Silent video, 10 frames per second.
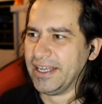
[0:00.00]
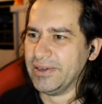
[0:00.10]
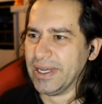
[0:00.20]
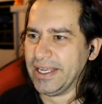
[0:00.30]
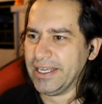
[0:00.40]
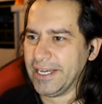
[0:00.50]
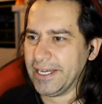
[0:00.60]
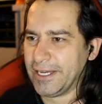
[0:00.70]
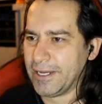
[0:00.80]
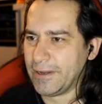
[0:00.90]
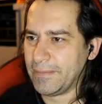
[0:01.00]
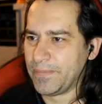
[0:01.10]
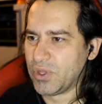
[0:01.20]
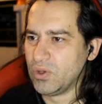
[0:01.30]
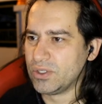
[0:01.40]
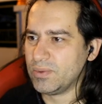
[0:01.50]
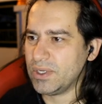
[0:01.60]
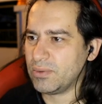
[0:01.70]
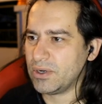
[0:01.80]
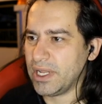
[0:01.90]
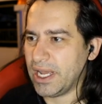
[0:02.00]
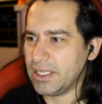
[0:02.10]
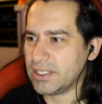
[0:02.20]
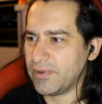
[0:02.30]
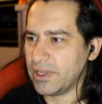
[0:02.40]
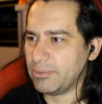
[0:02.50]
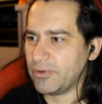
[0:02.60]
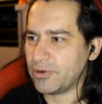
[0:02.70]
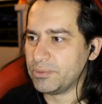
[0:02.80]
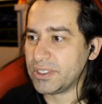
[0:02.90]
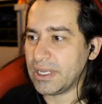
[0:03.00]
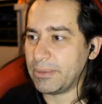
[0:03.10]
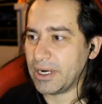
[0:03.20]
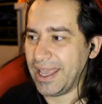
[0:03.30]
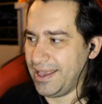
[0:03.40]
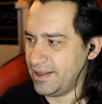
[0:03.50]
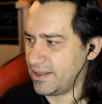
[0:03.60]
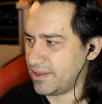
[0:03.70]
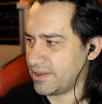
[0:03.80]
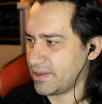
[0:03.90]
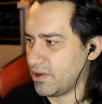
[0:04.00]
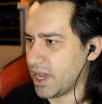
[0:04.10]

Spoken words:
Anyway, Q's Winter Wonderland is available from December 8th.